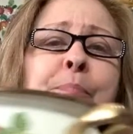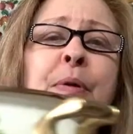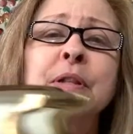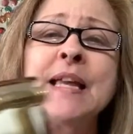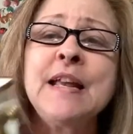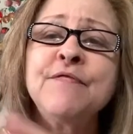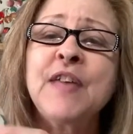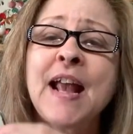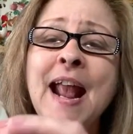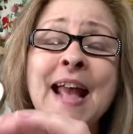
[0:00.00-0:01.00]
believe
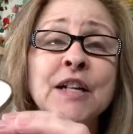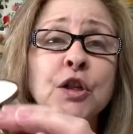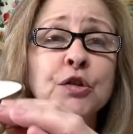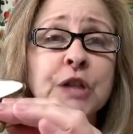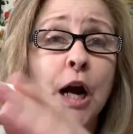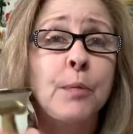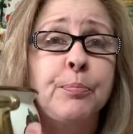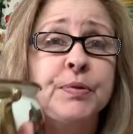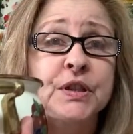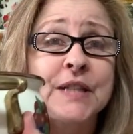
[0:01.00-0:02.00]
the handles are
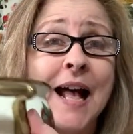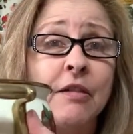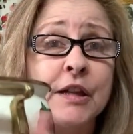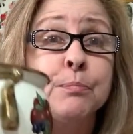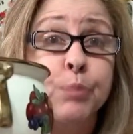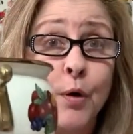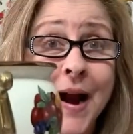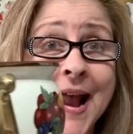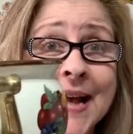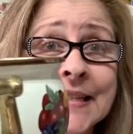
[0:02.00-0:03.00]
solid
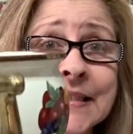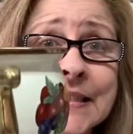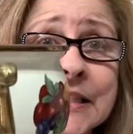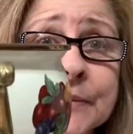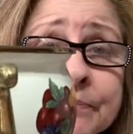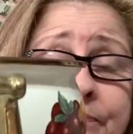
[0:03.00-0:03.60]
brass.